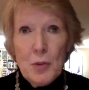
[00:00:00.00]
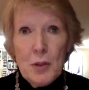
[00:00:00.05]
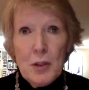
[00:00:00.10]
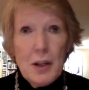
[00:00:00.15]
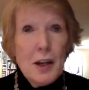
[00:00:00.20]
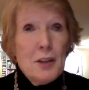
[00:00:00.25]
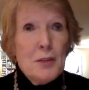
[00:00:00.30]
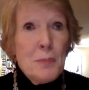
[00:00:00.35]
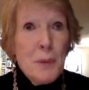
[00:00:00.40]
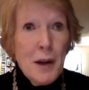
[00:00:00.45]
when
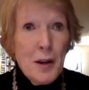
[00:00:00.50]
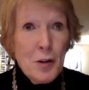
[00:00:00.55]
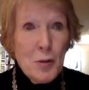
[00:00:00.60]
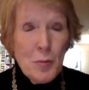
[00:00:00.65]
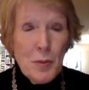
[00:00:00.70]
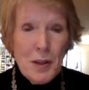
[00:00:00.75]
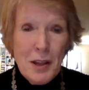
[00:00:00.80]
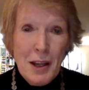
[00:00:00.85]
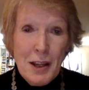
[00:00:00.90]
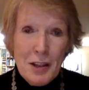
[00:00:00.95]
gunpowder
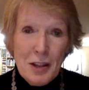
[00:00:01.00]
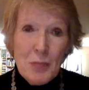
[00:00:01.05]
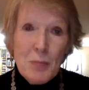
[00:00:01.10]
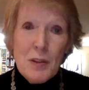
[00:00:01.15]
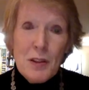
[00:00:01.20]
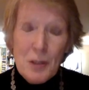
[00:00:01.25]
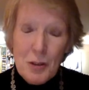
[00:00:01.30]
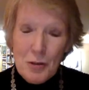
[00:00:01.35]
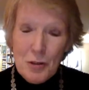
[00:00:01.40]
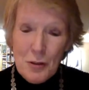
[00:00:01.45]
began to
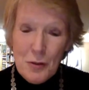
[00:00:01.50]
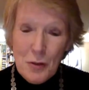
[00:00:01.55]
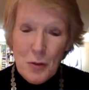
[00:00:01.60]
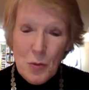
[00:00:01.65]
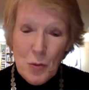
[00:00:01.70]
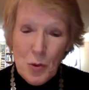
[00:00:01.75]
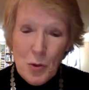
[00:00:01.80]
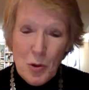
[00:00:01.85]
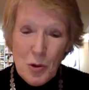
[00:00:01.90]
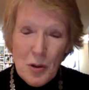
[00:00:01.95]
be used for
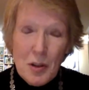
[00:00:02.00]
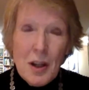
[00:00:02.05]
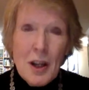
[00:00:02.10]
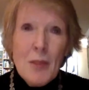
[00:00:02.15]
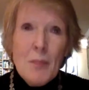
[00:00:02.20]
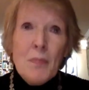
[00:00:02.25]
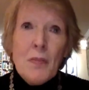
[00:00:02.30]
war,